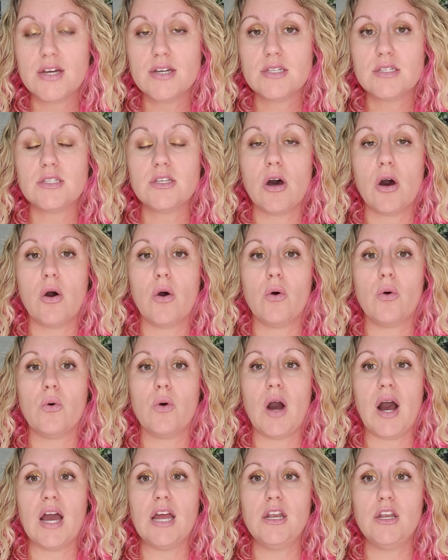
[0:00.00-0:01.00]
So
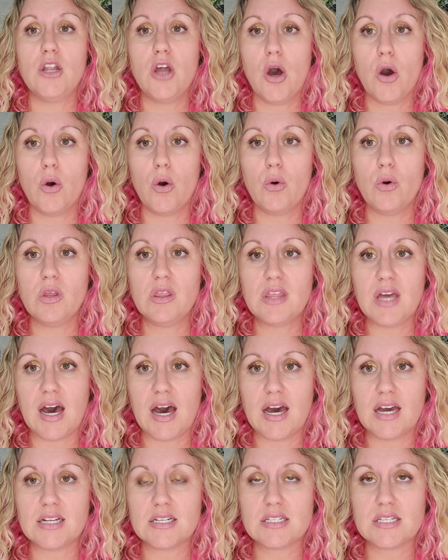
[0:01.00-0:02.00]
I know
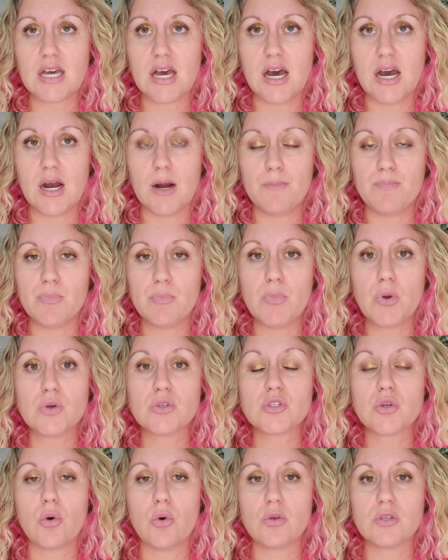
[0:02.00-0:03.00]
that
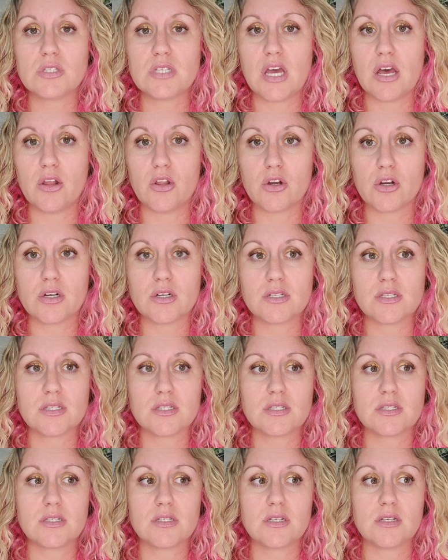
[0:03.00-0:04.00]
most
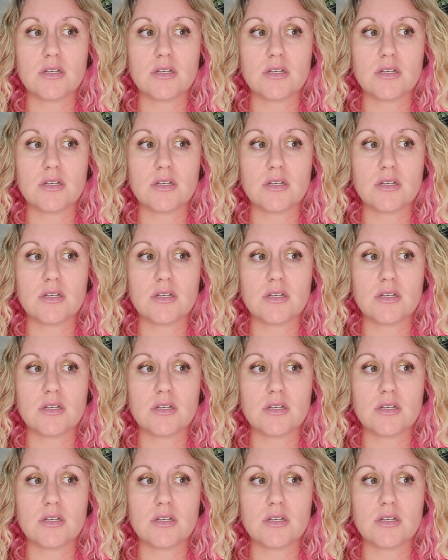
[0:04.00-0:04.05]
wholesalers